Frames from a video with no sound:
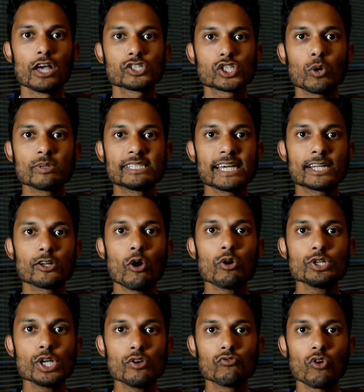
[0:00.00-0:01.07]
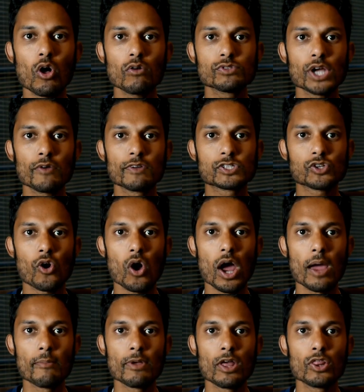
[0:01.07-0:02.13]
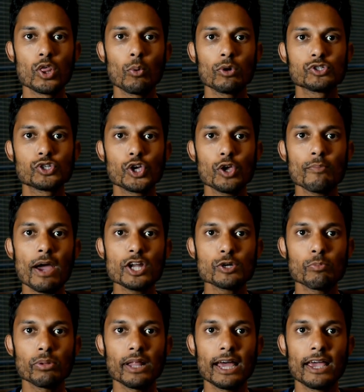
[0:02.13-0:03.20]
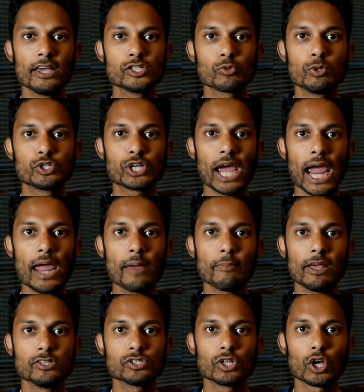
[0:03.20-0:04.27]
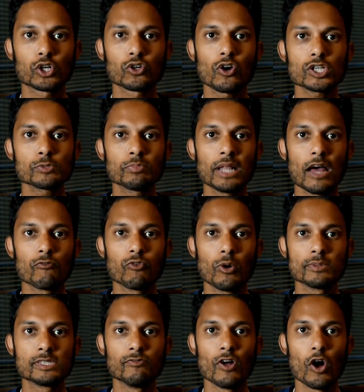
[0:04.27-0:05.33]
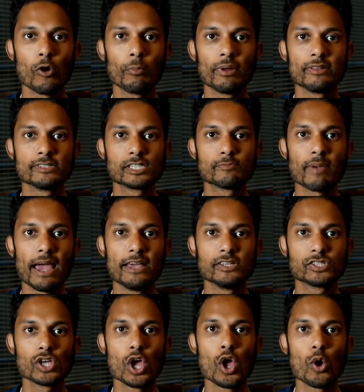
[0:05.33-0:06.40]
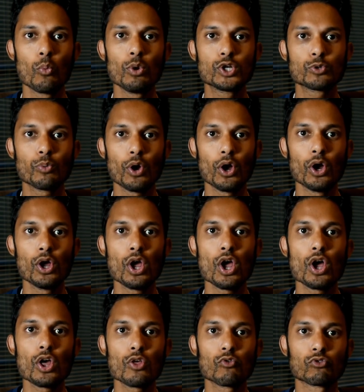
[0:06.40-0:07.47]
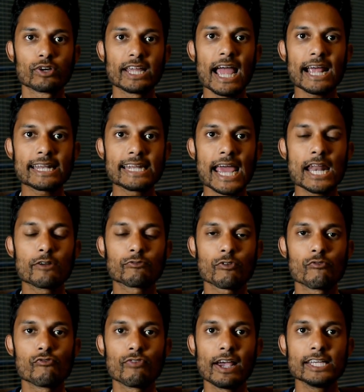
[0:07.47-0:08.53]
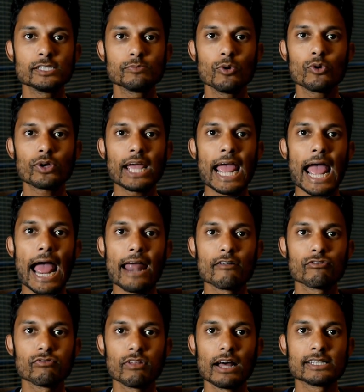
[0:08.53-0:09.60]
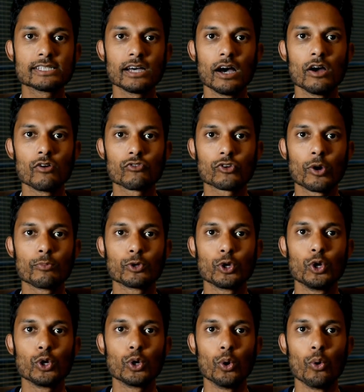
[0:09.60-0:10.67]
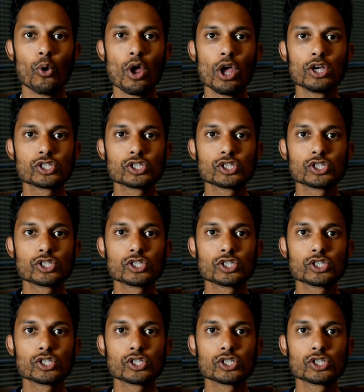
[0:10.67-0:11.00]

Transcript: So as technology evolved over time, there were two major players which came into the cross-platform development space, which were React Native from Facebook and Flutter from Google.